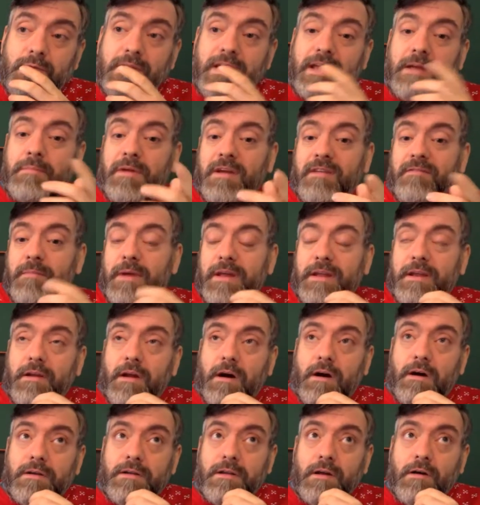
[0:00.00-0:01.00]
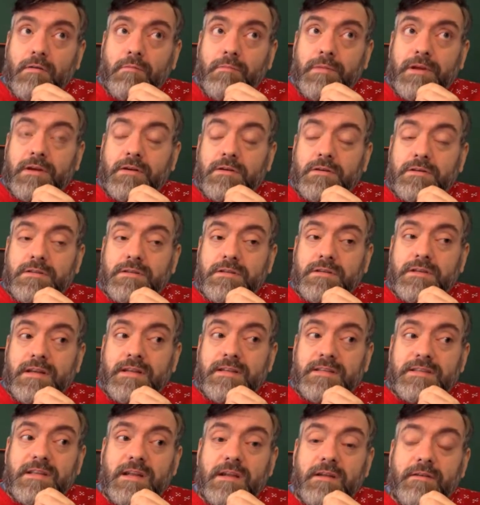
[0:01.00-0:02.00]
eBay have made it hard now, because
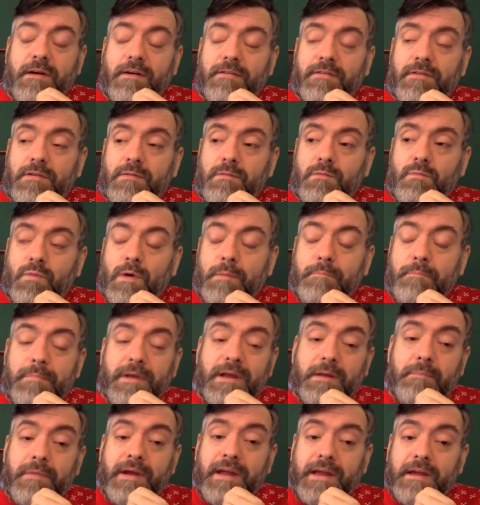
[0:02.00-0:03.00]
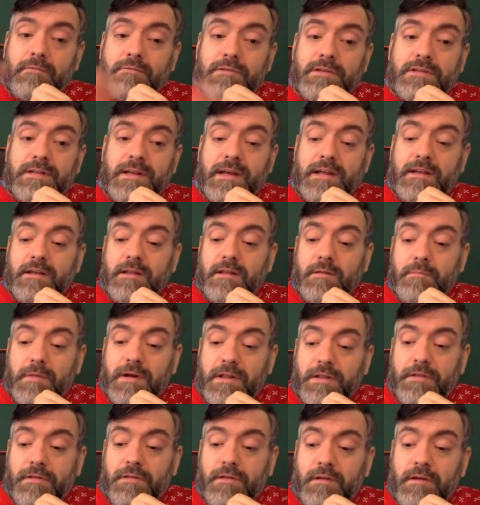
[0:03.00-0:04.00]
instead of having one big payout at the end of the
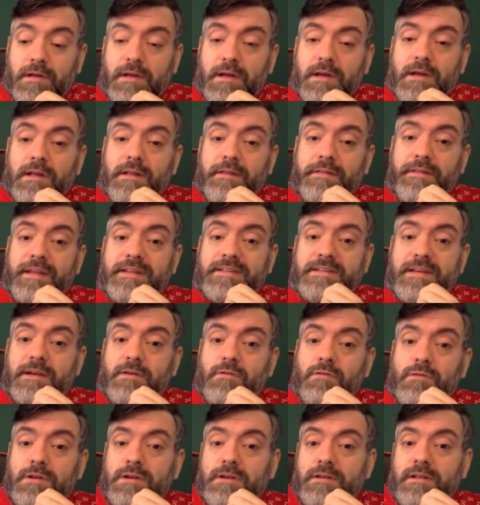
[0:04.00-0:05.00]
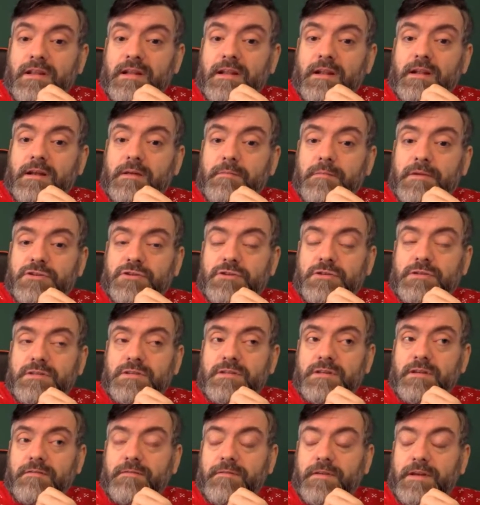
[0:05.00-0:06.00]
month, they take all your little commissions and
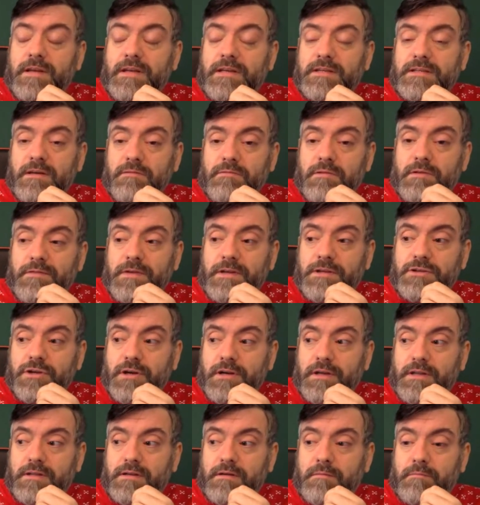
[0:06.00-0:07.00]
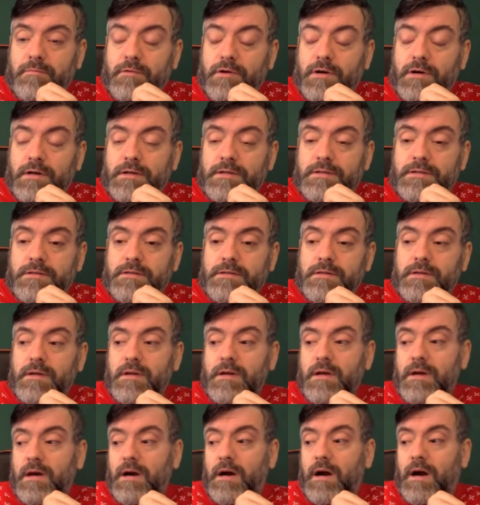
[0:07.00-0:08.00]
your fees out of each item, right,
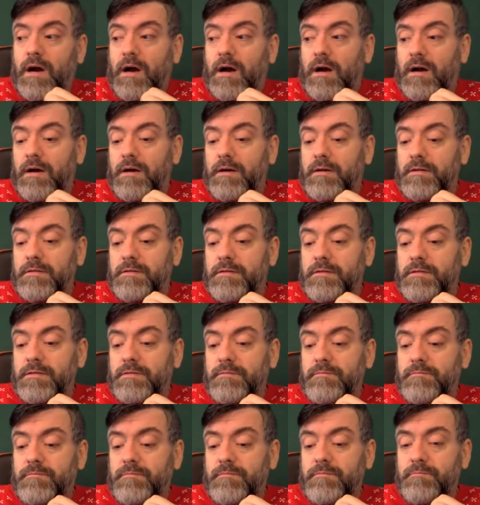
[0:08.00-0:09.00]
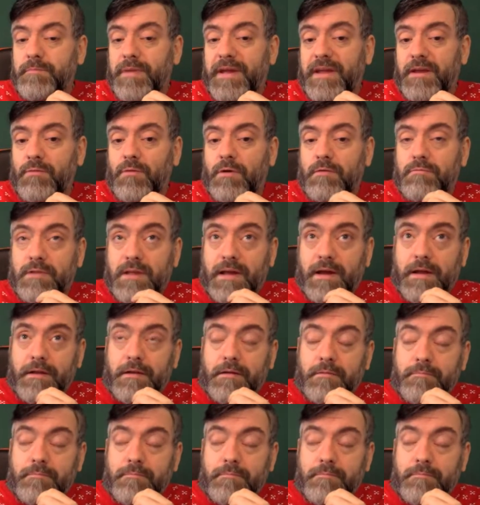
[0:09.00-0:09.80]
and pay you out then.